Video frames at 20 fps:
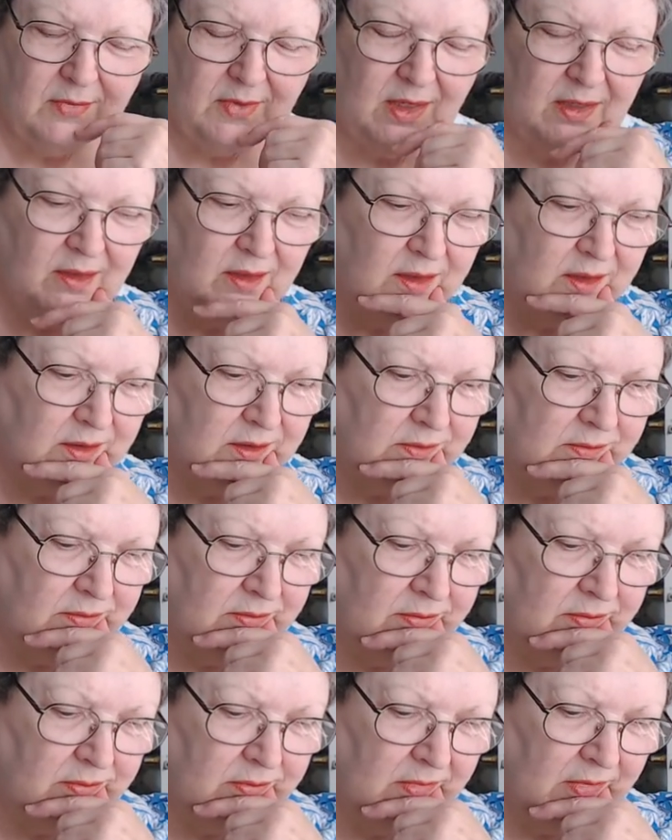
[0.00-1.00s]
um,
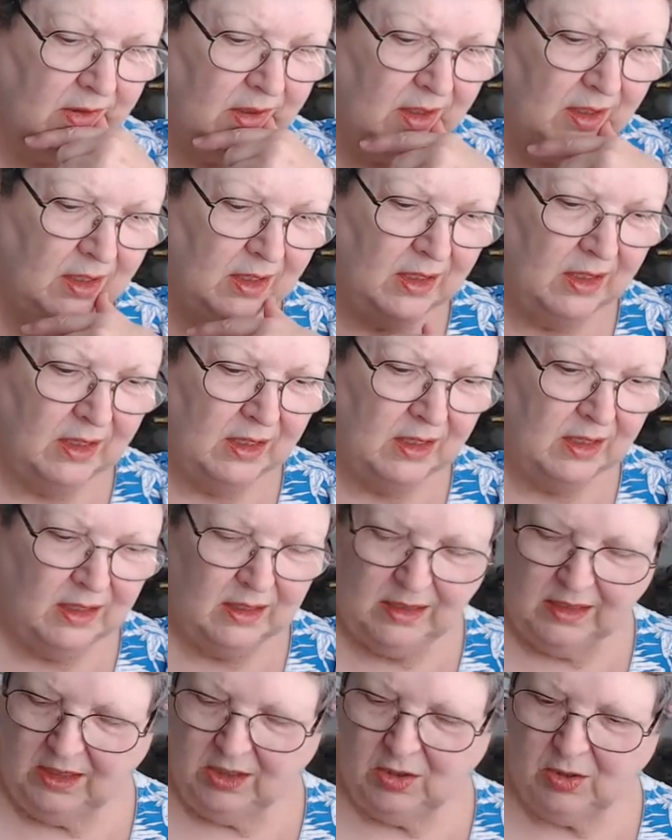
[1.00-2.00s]

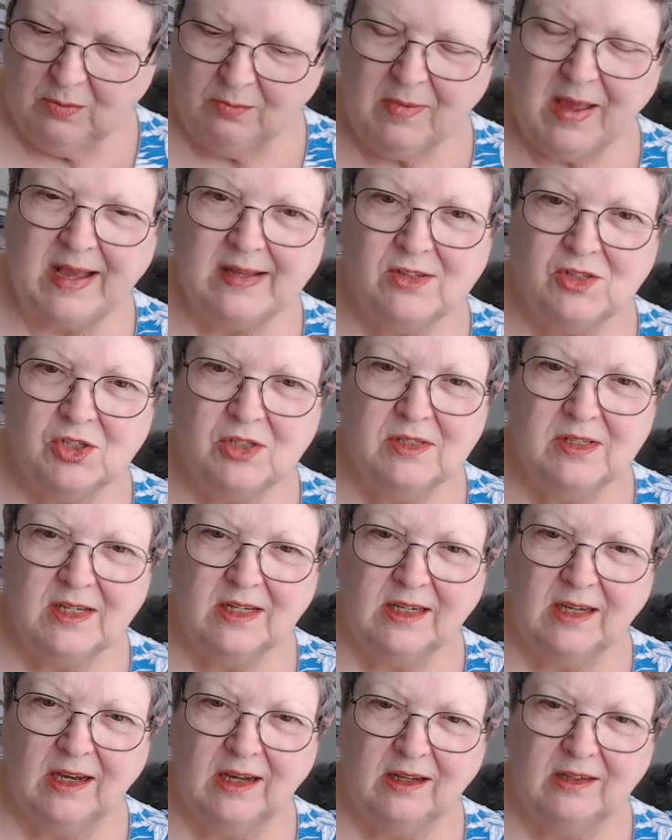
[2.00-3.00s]
you know, matching the
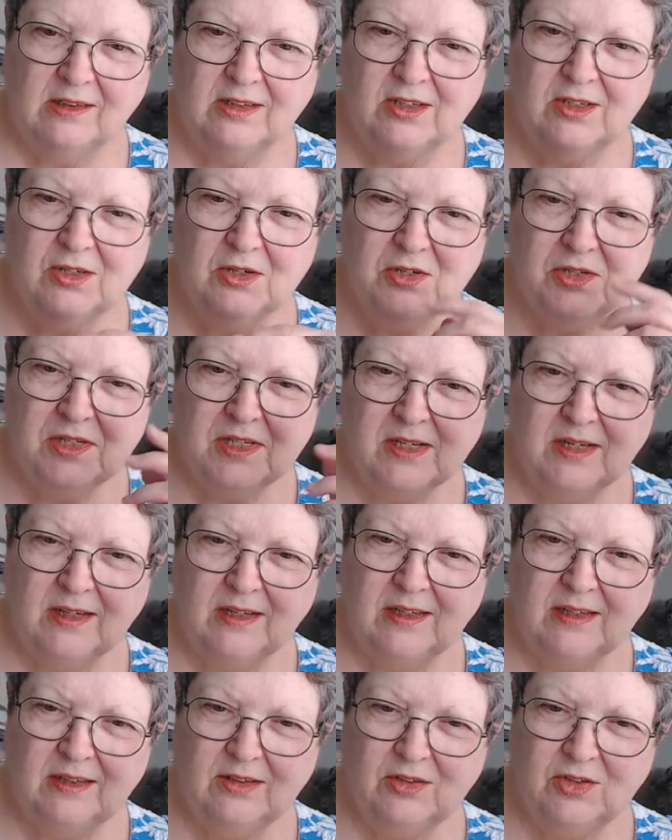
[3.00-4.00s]
colors
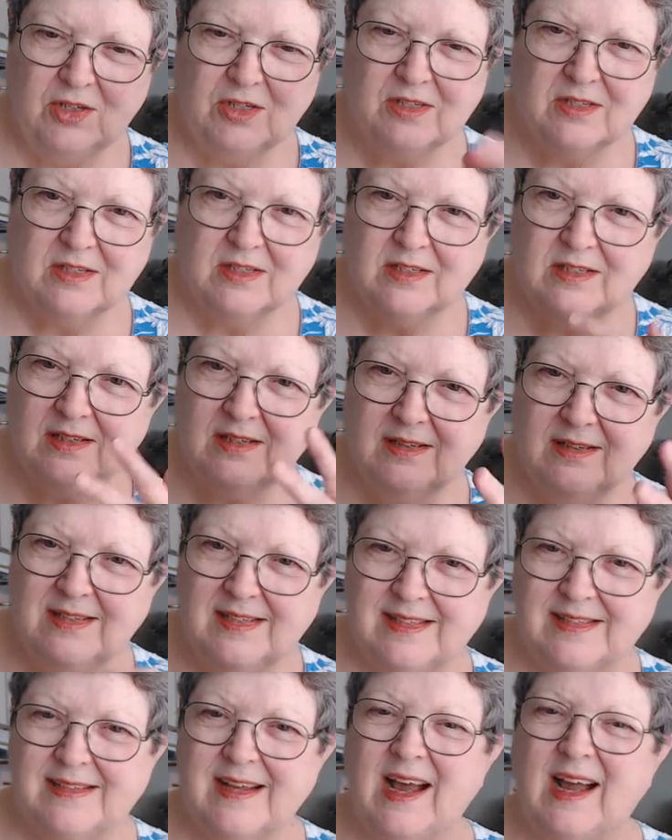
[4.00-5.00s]
and just
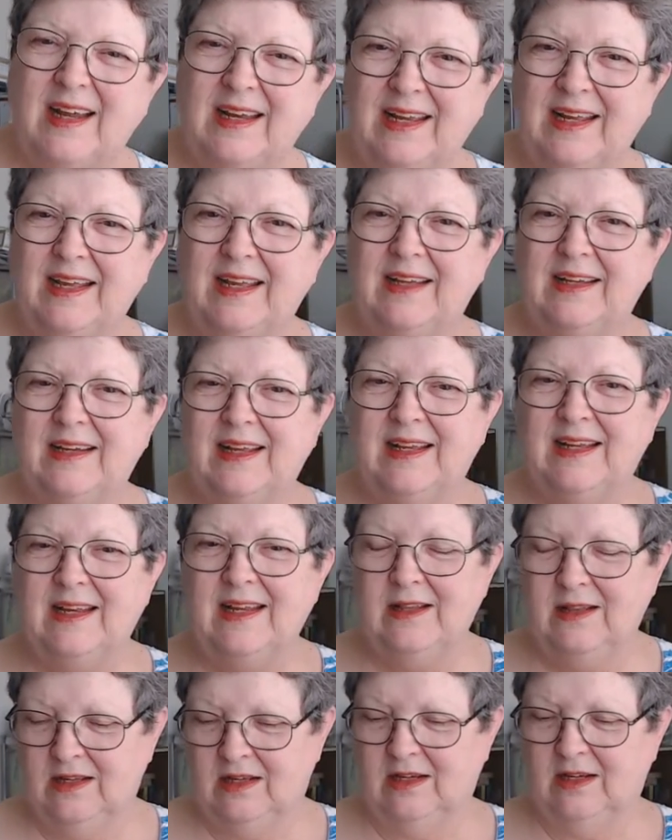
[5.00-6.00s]
designing it,
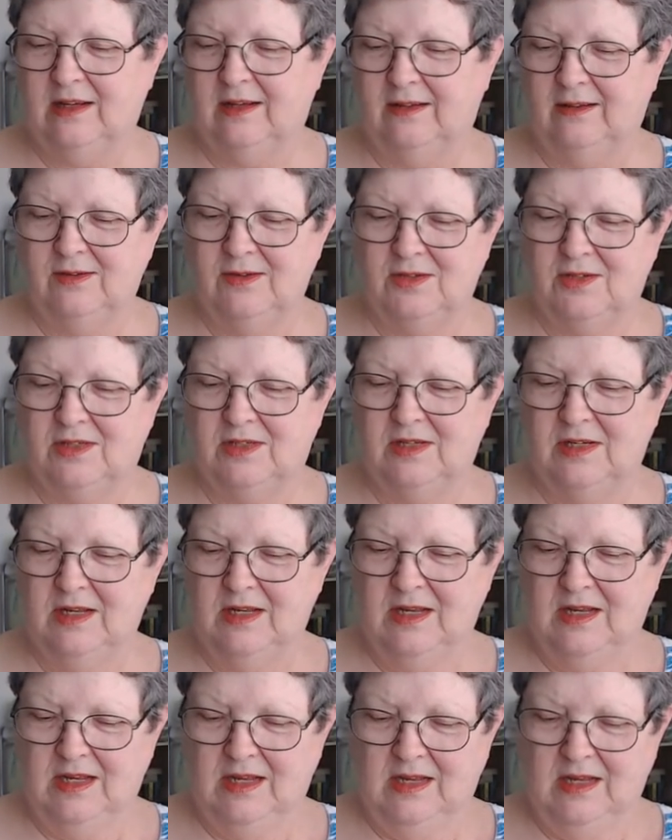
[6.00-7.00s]
getting the colors,
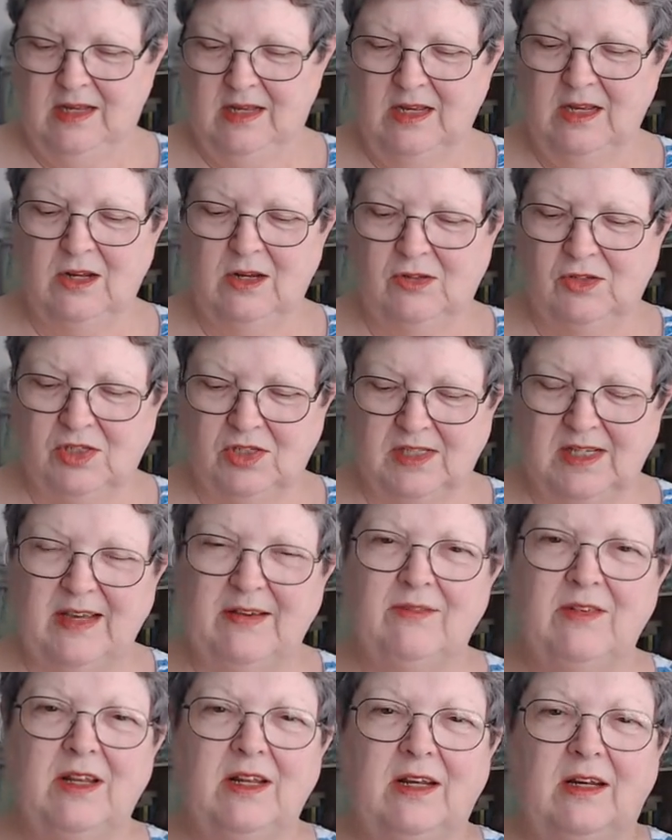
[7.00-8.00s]
you know, just
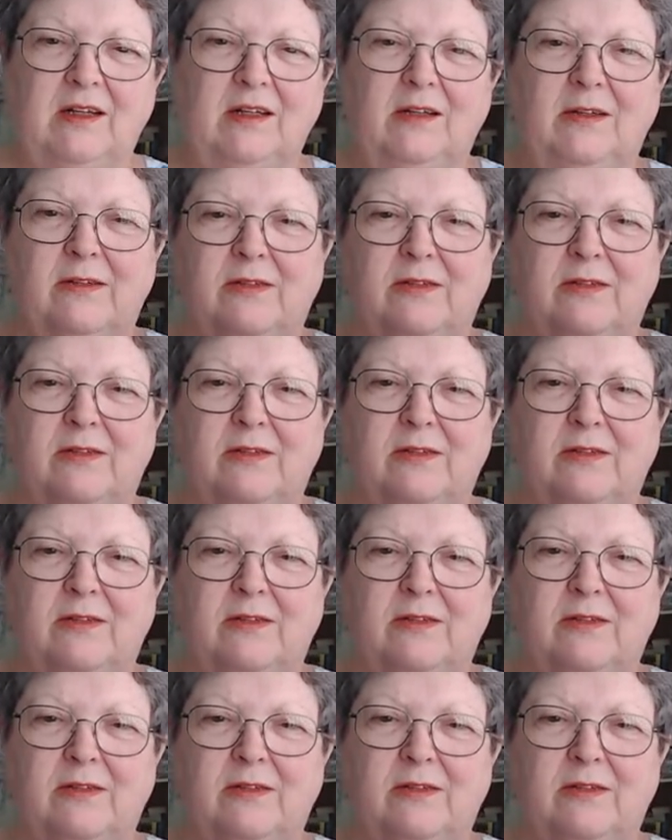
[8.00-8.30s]
giving it a little